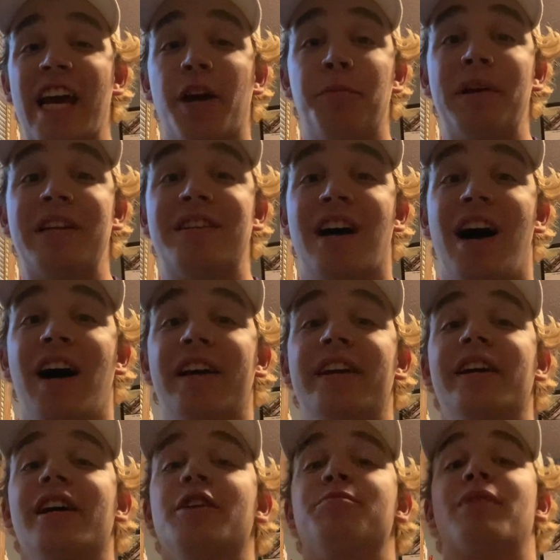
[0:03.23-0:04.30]
I'm going to be
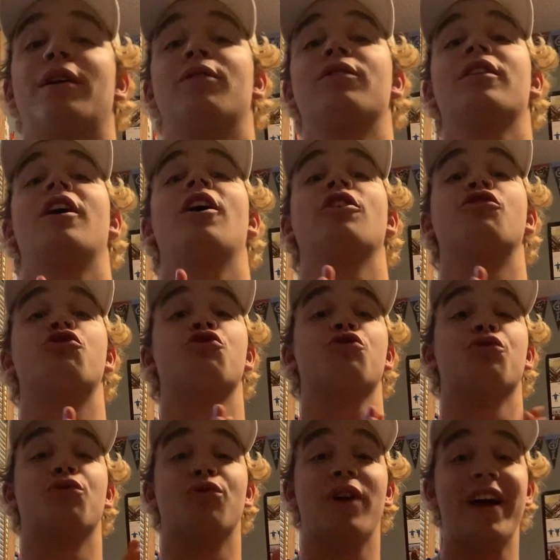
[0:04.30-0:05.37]
talking about a
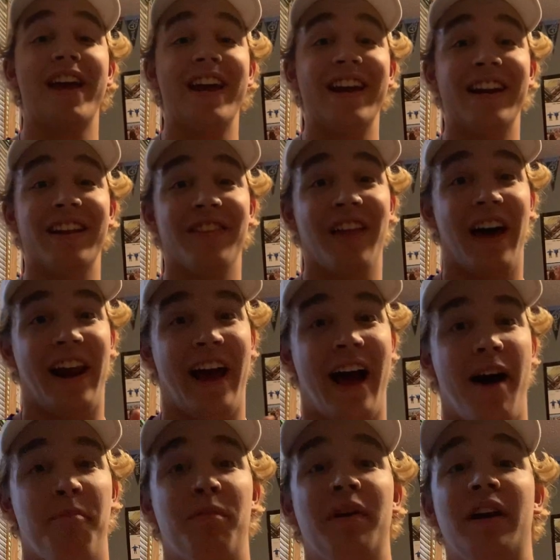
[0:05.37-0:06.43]
trade that
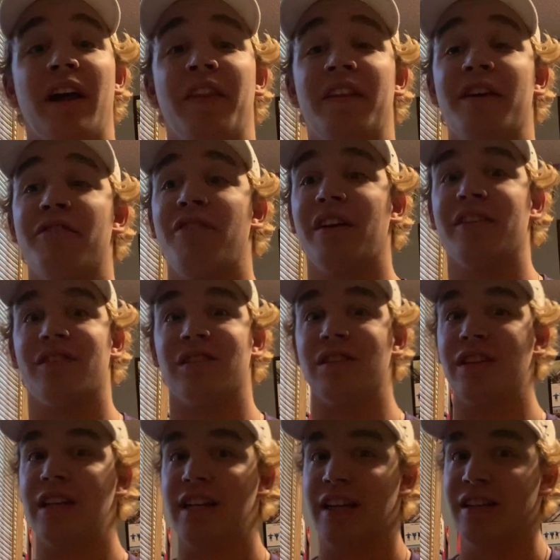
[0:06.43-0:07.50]
happened and the events
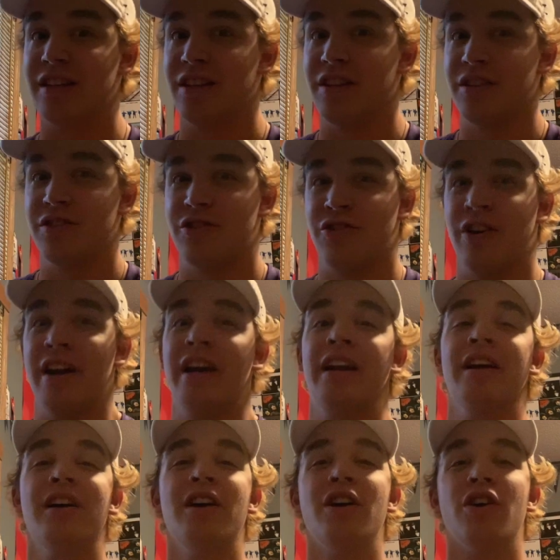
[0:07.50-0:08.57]
leading to this
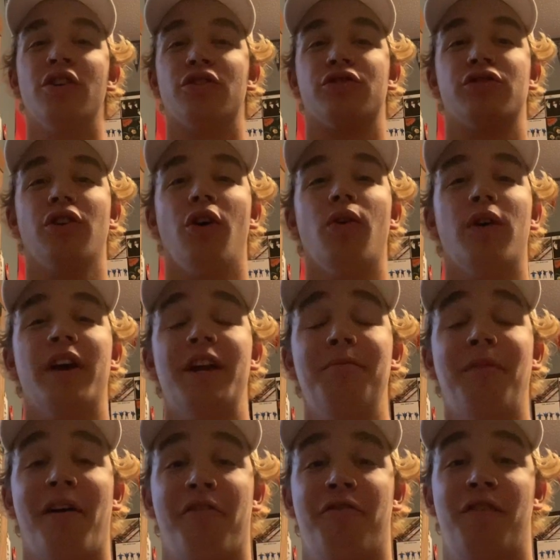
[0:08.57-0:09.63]
trade. So, in
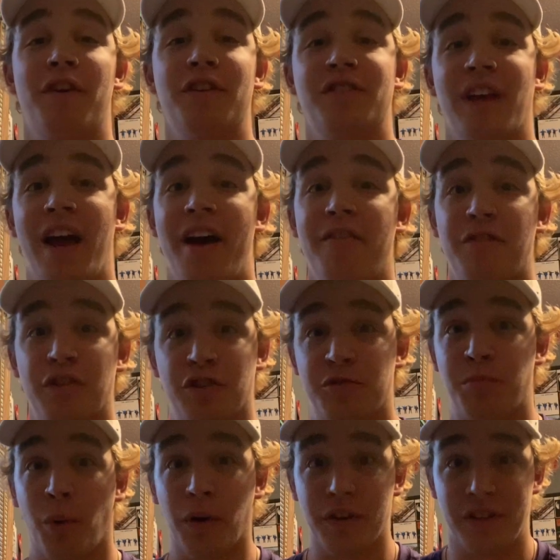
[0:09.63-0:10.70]
my first ever
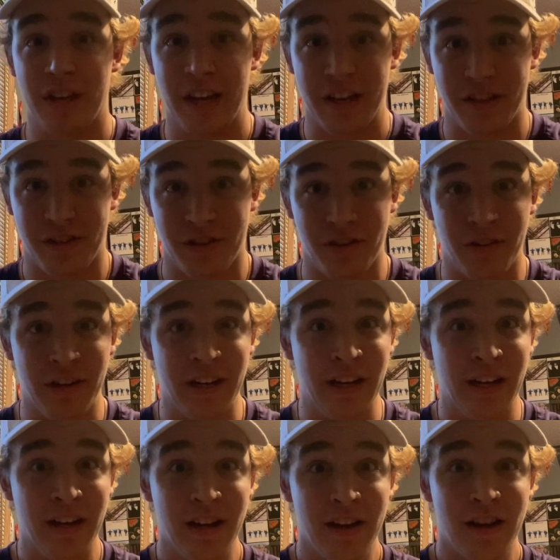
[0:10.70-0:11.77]
sports
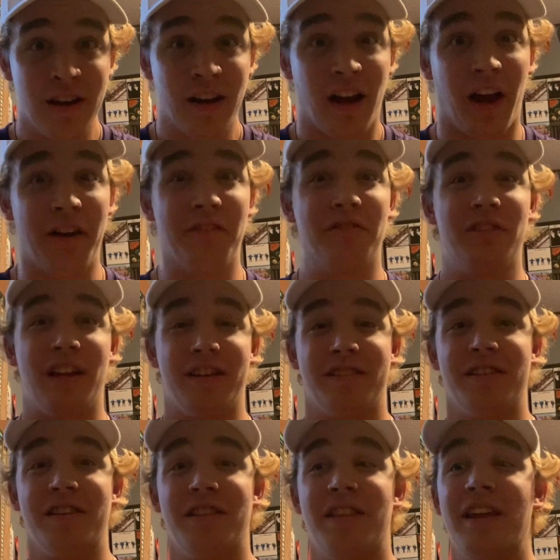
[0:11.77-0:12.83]
history kind of
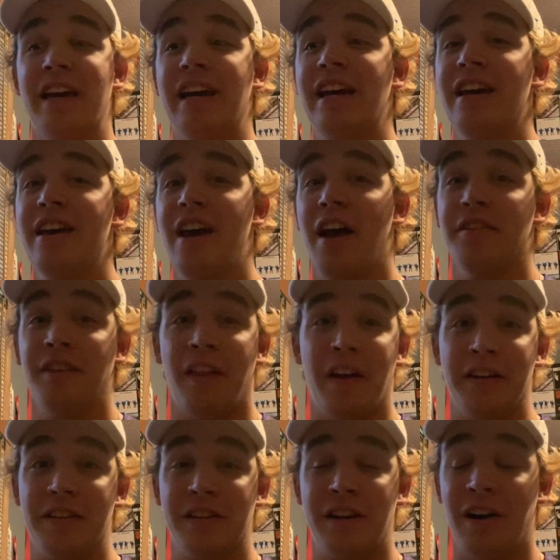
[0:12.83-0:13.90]
lesson thing, as I
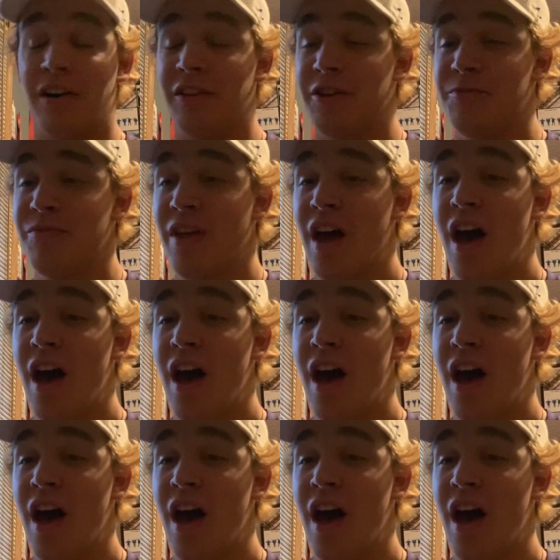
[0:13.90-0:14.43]
like to call them,